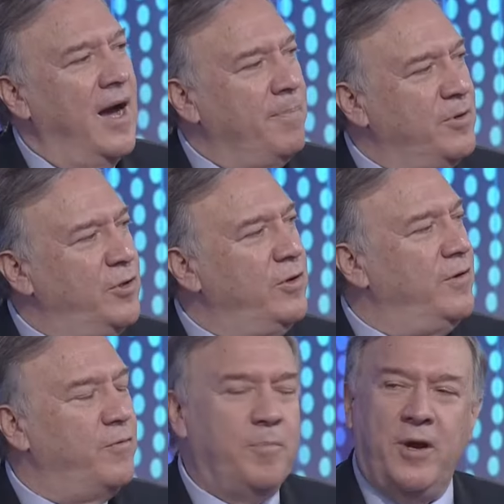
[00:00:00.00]
the opportunity
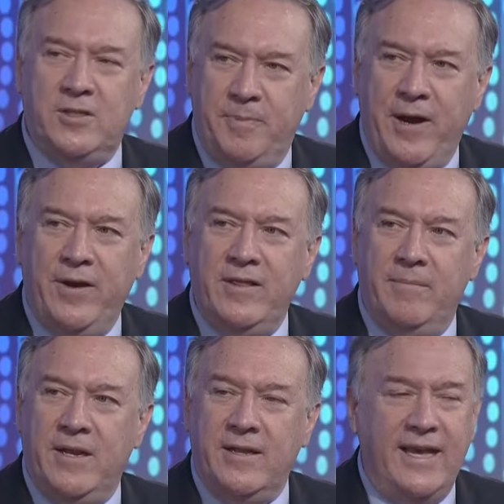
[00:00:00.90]
for prosperity in the
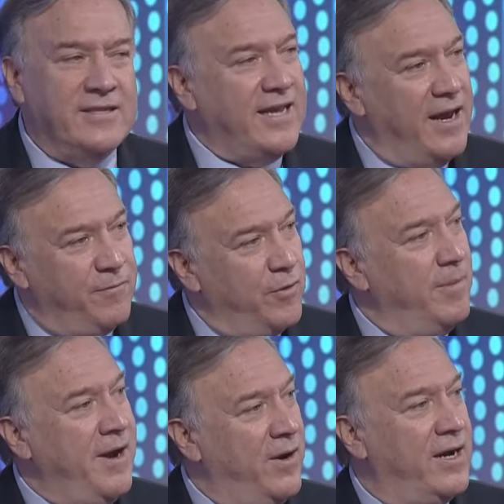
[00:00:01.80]
Middle East and for
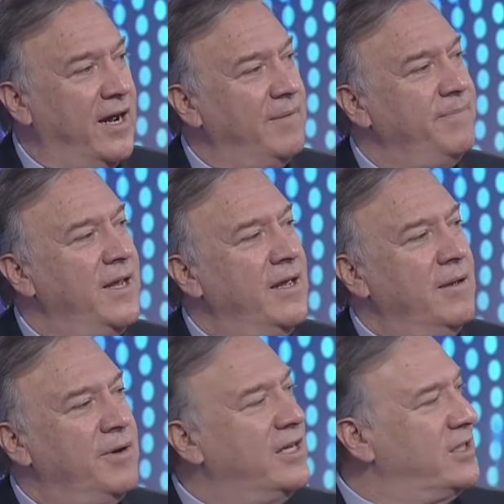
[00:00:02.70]
America,
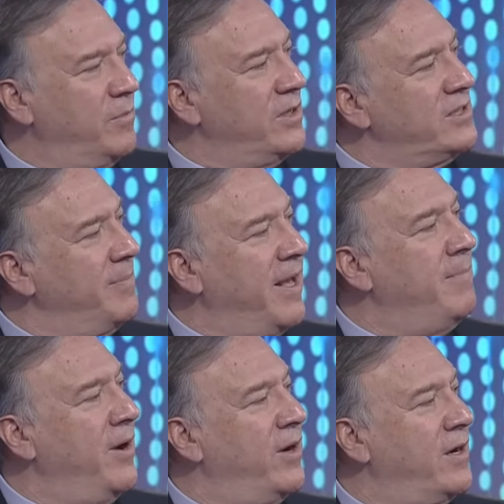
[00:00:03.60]
because it was about
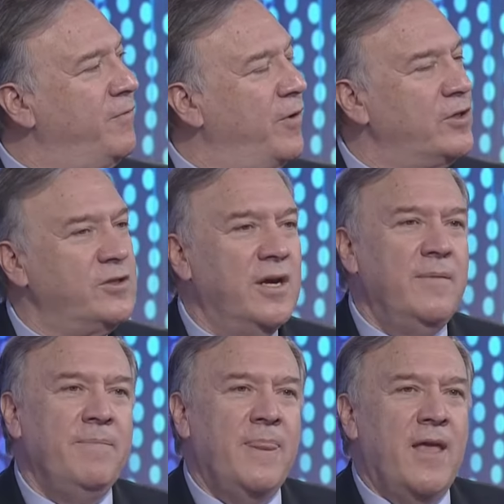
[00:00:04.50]
America first.
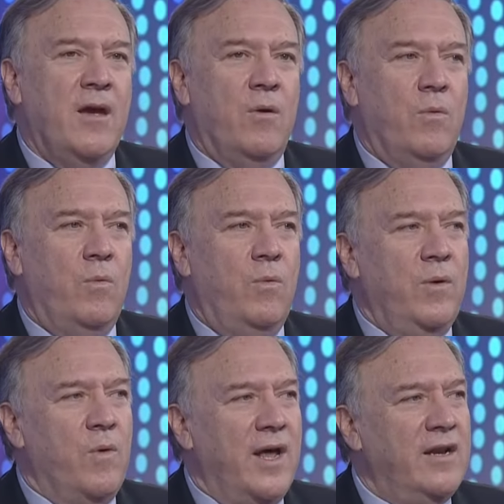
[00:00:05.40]
We
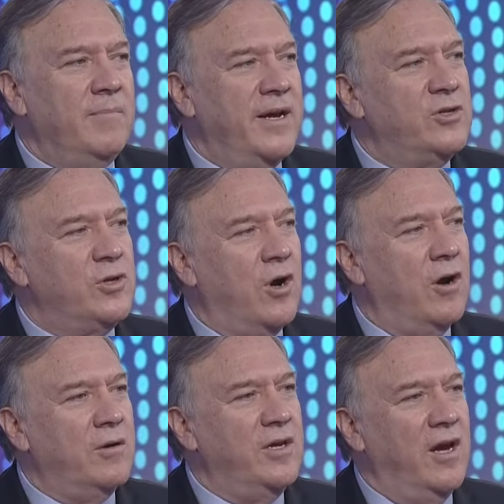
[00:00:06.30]
wanted to make sure
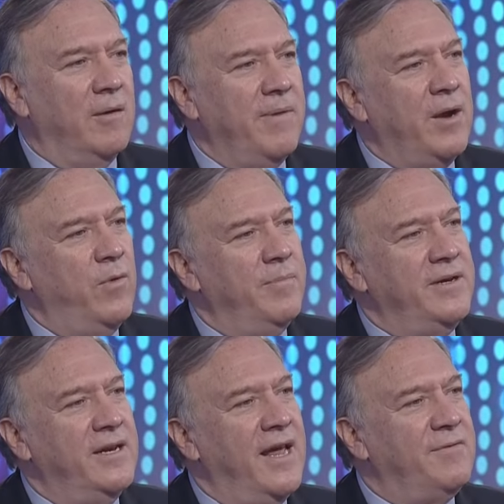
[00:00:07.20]
our young men and women
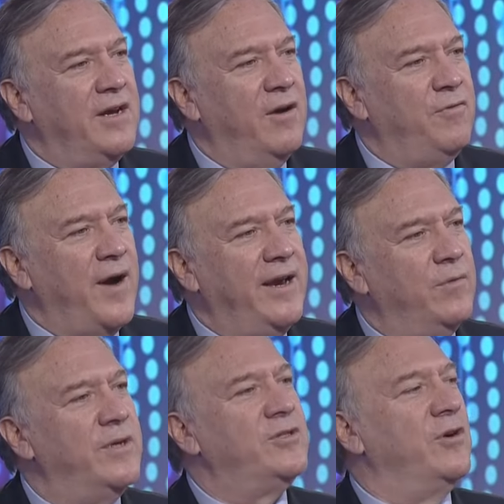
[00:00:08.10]
didn't have to go fight
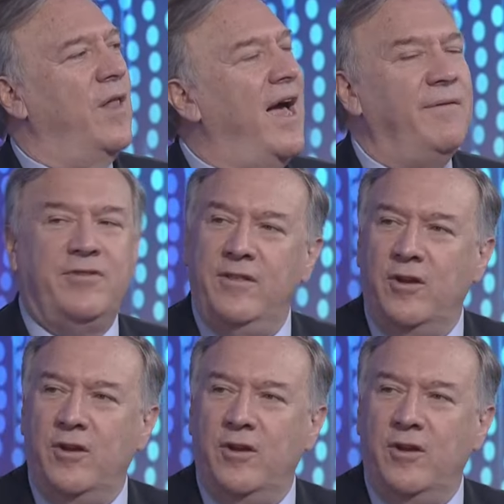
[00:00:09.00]
and risk their lives in